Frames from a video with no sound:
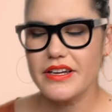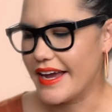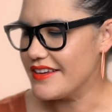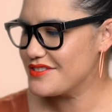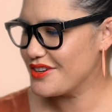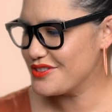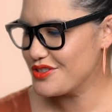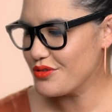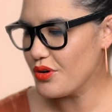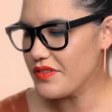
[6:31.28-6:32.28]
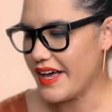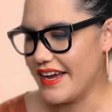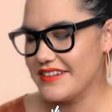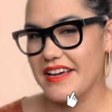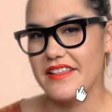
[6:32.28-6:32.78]
Okay, so to all the
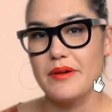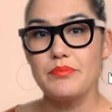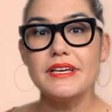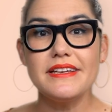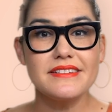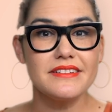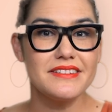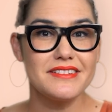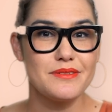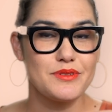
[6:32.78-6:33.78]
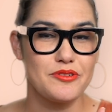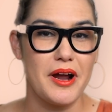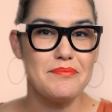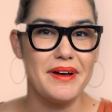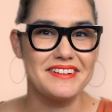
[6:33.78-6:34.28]
haters out there, please click the
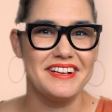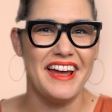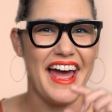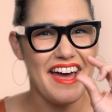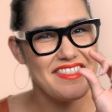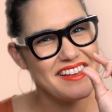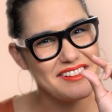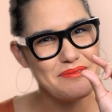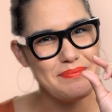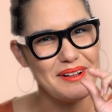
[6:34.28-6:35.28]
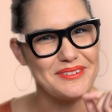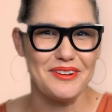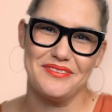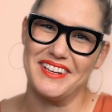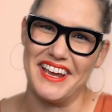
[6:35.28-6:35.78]
subscribe button and that little bell
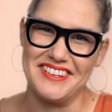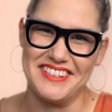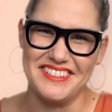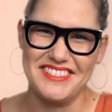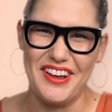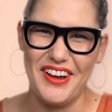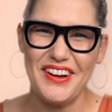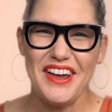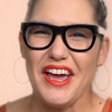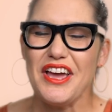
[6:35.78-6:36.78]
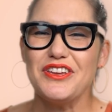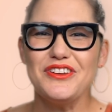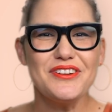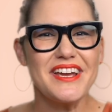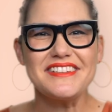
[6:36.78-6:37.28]
notification so
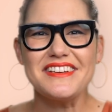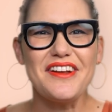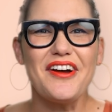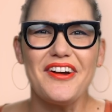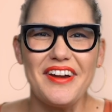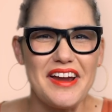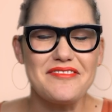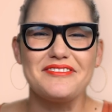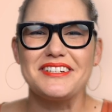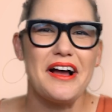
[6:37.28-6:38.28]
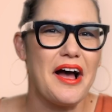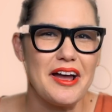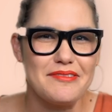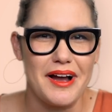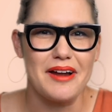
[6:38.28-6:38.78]
you get to know every
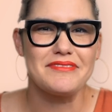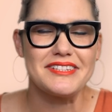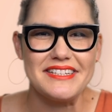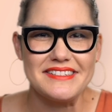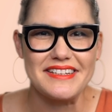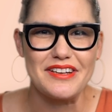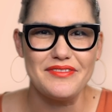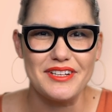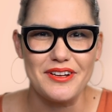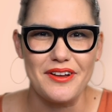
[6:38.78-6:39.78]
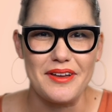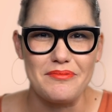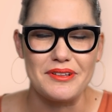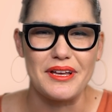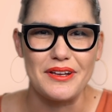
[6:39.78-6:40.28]
time I'm releasing a video
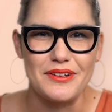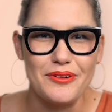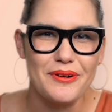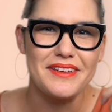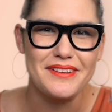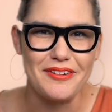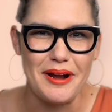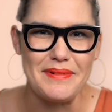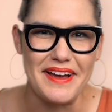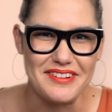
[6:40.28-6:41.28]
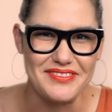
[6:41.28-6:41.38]
that will annoy the crap out